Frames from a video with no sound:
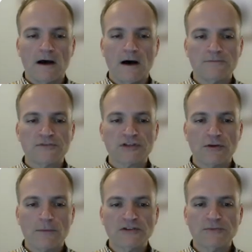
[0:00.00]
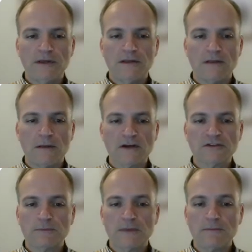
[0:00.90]
So they must
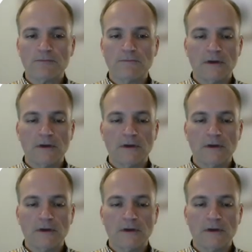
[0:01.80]
be